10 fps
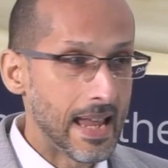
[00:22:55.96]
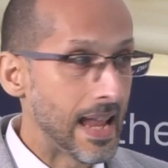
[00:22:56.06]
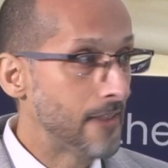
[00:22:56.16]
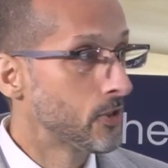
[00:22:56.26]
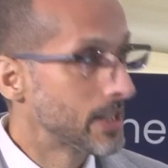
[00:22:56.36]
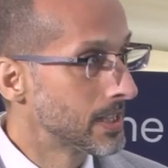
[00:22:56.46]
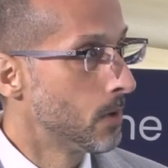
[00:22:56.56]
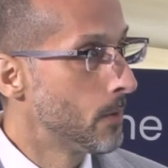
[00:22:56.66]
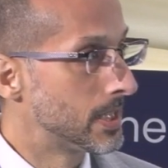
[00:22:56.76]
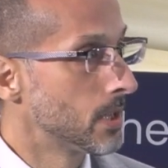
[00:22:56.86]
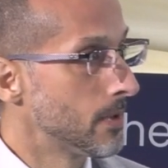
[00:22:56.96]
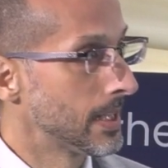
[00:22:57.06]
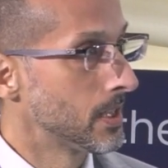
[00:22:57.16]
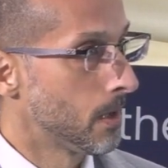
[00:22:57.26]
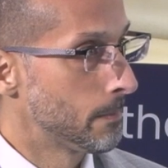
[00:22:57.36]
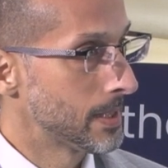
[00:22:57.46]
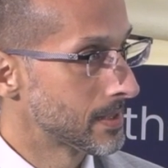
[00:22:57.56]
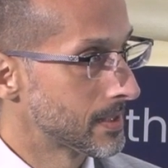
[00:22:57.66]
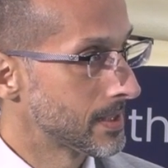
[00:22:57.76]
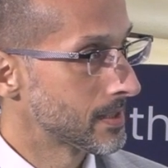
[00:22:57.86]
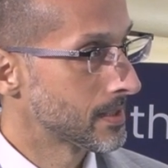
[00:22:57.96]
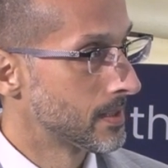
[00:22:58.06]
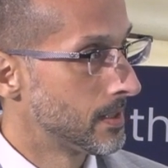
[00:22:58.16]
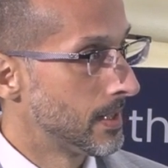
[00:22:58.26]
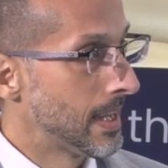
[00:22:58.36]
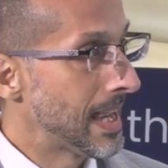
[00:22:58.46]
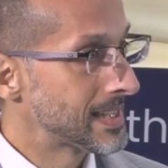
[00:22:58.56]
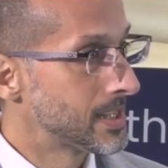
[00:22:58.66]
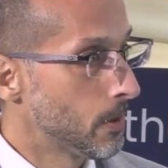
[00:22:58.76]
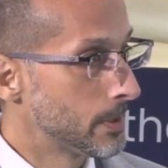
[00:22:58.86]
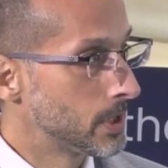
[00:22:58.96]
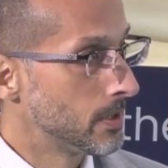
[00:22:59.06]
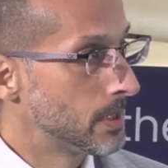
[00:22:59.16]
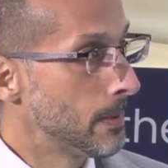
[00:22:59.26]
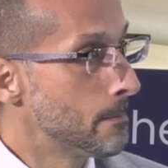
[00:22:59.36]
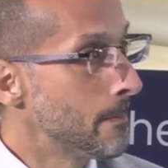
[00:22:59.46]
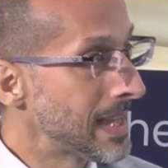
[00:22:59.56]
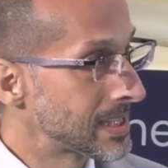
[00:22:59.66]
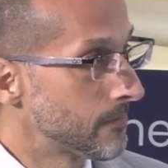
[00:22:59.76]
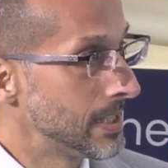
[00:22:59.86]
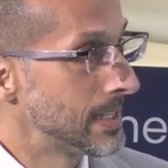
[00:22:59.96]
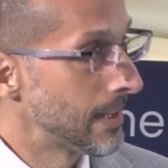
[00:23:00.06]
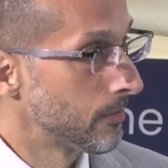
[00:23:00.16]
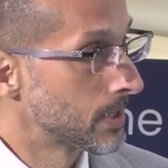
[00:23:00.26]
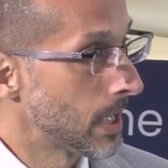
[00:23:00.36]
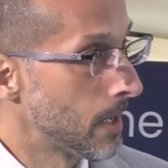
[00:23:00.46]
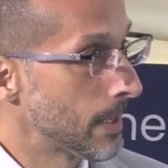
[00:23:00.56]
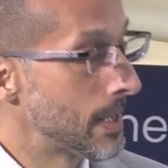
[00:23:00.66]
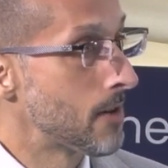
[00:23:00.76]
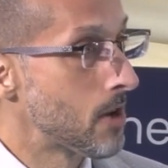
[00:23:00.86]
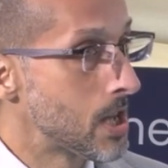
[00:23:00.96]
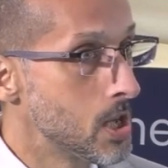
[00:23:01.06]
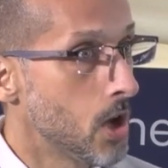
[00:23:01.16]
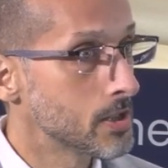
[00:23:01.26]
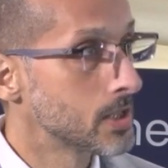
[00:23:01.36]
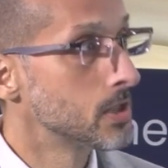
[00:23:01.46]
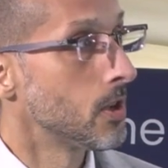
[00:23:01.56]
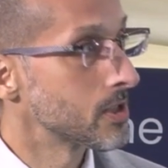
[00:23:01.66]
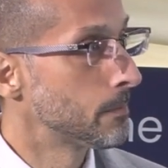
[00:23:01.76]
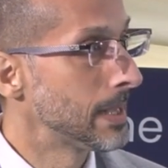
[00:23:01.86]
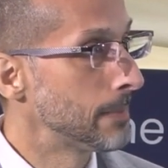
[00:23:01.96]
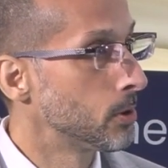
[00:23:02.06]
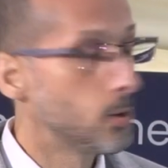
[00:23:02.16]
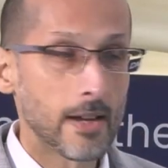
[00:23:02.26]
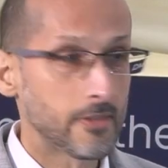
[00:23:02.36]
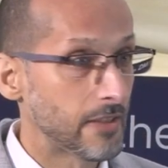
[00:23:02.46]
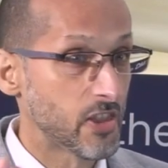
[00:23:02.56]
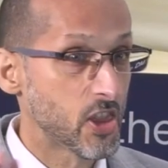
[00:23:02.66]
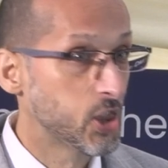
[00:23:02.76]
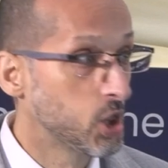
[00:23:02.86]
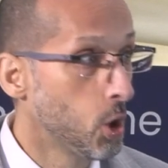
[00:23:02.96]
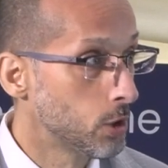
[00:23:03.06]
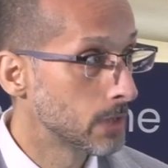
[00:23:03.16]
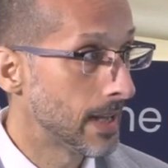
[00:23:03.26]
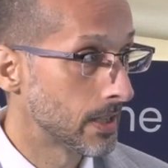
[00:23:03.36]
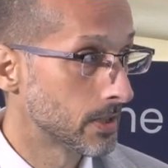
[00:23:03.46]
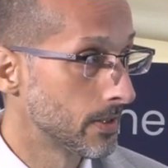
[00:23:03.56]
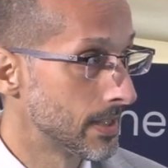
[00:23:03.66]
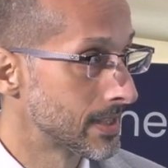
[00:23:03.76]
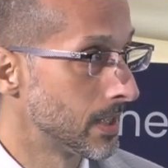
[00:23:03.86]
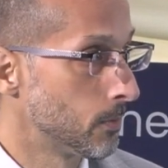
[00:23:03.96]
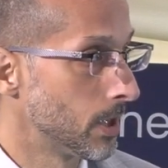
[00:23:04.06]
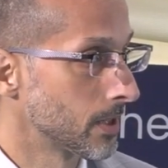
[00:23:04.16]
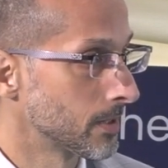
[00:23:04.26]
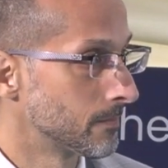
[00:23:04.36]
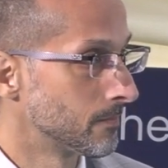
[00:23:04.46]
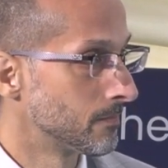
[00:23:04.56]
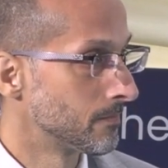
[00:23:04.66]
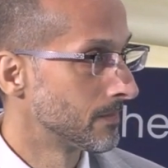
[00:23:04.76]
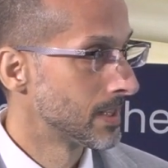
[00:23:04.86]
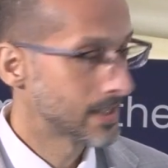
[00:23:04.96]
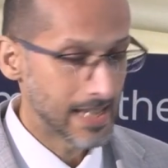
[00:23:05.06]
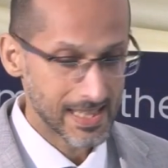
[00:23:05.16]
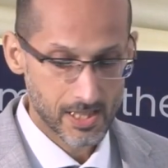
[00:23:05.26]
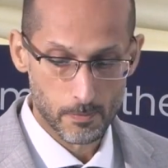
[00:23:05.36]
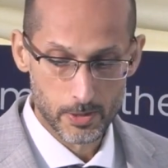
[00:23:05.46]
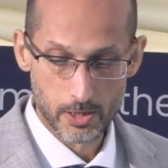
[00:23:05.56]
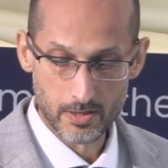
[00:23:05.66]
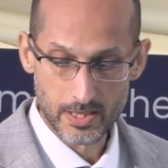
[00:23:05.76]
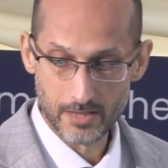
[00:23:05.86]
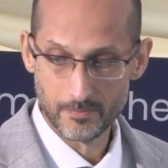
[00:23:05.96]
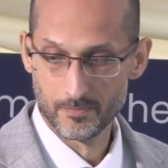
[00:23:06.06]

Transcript: Everything that we're doing in our businesses has the opportunity to be massively leveled up, and there are lots and lots of people who haven't even thought about doing this in at work. So that's the opportunity.